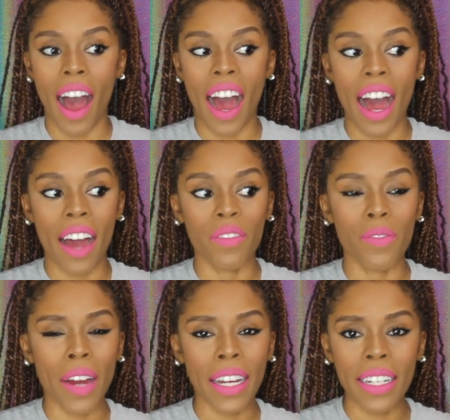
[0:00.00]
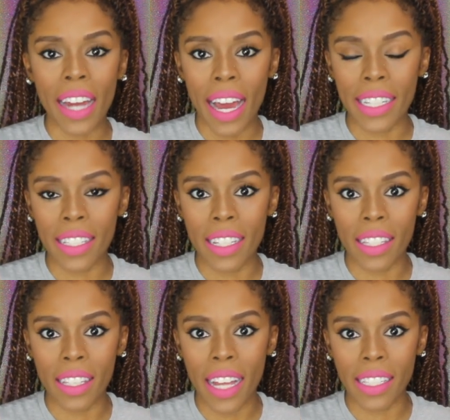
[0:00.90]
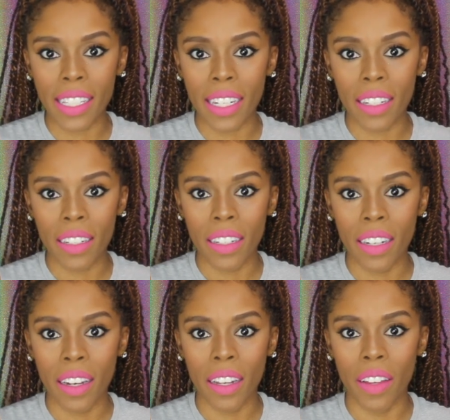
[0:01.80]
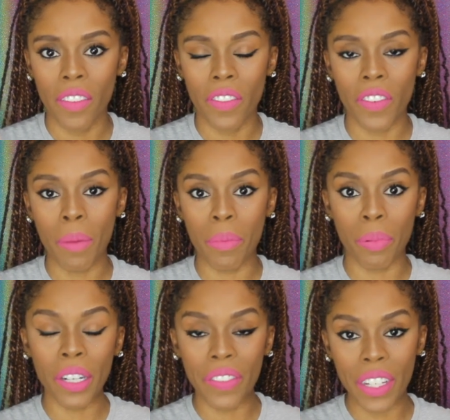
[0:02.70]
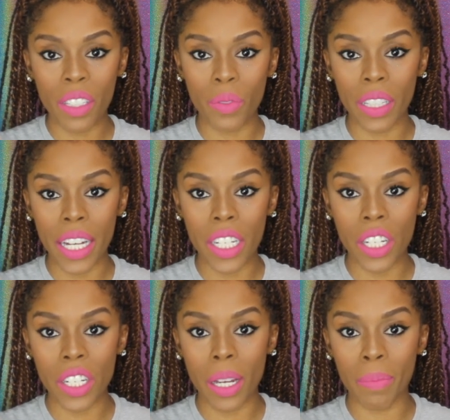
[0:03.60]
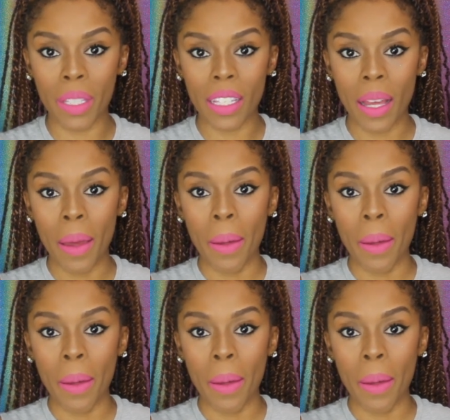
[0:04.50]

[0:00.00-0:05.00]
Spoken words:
I recognized this lesson from previous relationships,